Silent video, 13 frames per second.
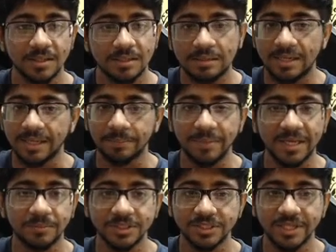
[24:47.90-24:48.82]
like
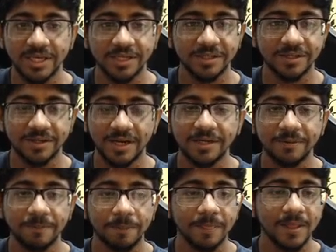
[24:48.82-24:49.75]
make a mistake, right?
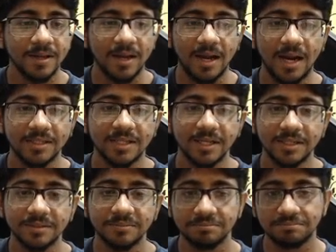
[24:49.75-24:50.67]
And
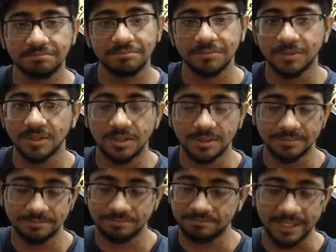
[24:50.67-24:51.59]
then
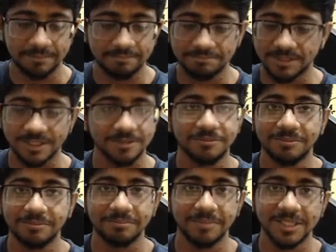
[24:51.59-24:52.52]
like just
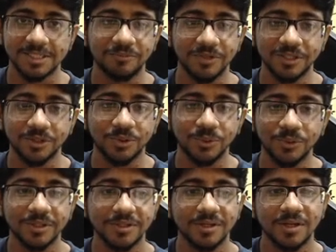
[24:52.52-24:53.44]
mess up with the
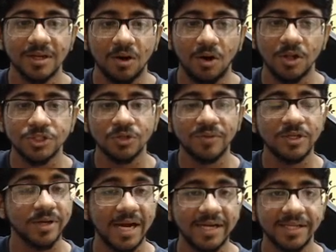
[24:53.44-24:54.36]
code. Also, when
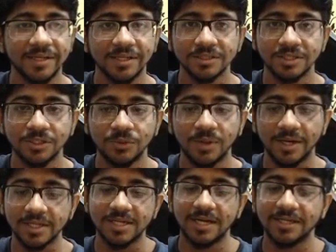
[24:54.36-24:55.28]
you're writing recursion, you
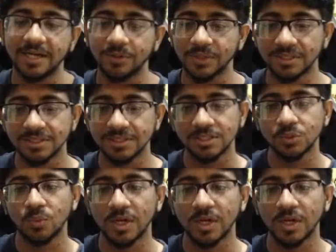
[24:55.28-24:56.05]
understand that, okay, this is what